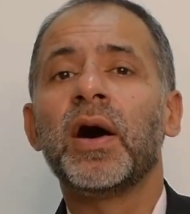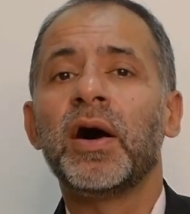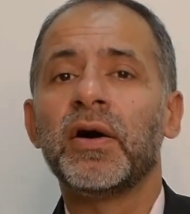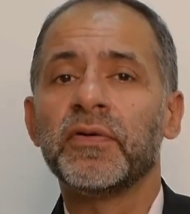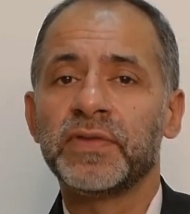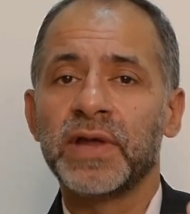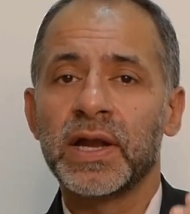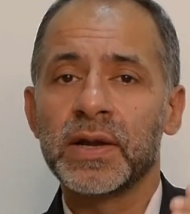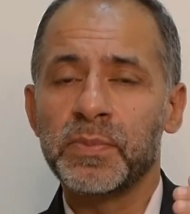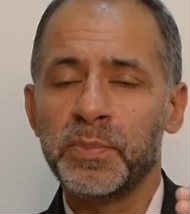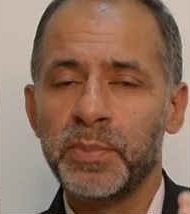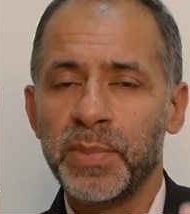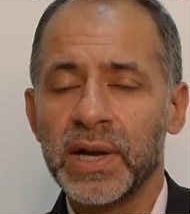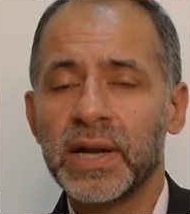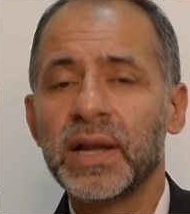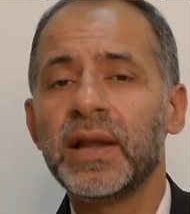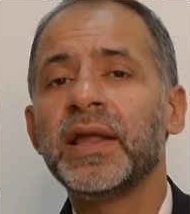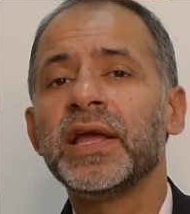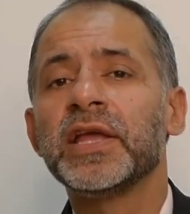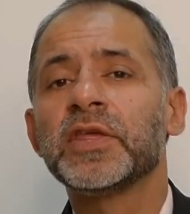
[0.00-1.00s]
of that
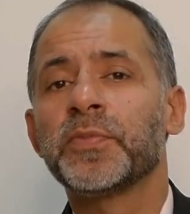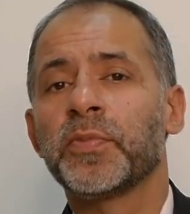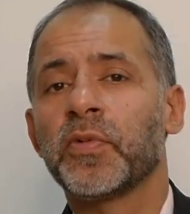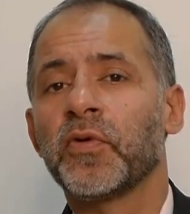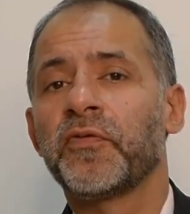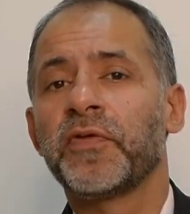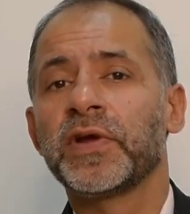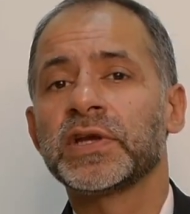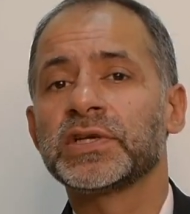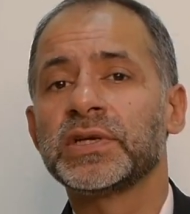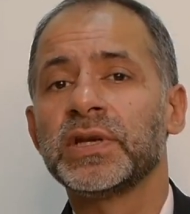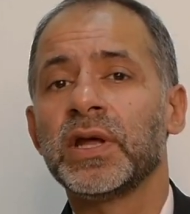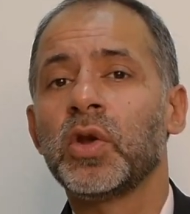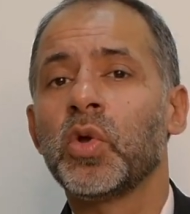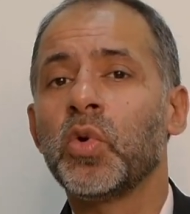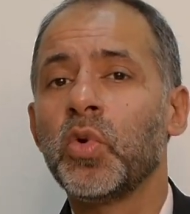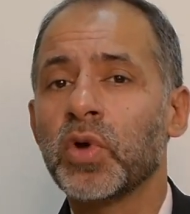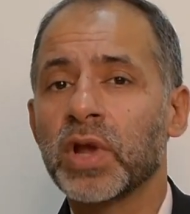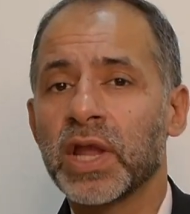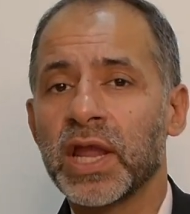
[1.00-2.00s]
middle-aged professional
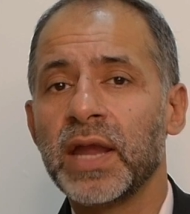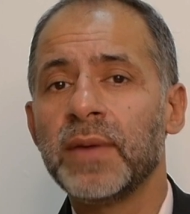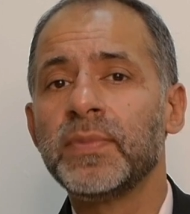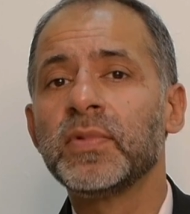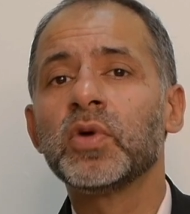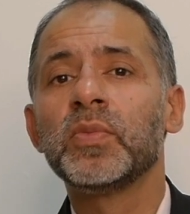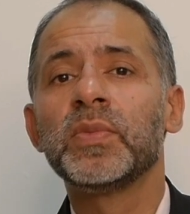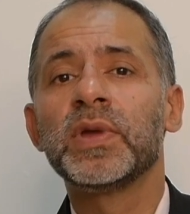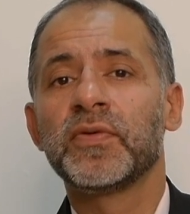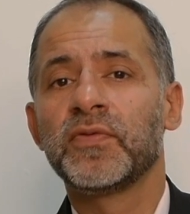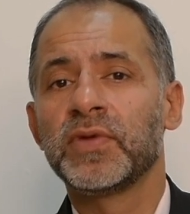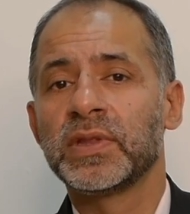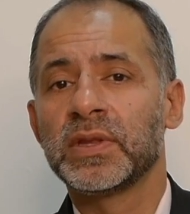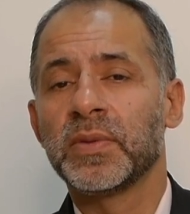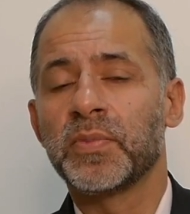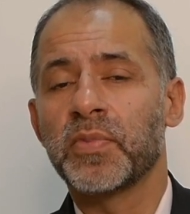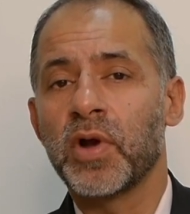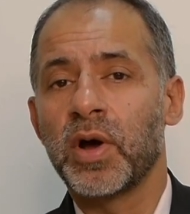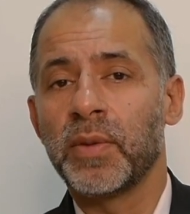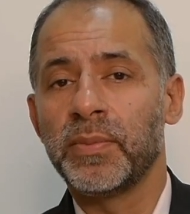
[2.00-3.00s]
who came to me with the
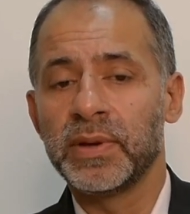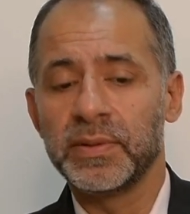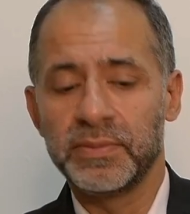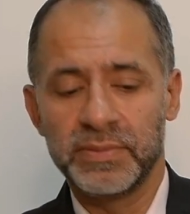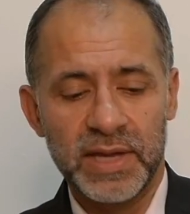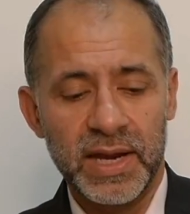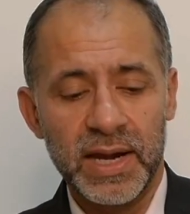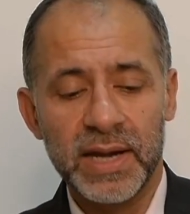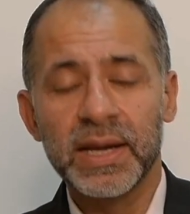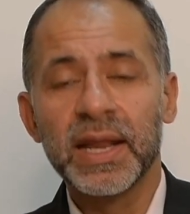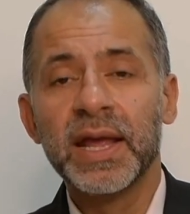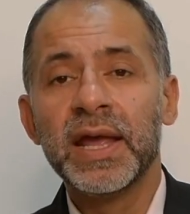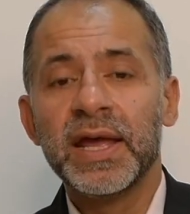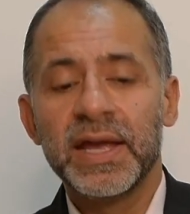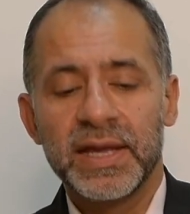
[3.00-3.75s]
problem that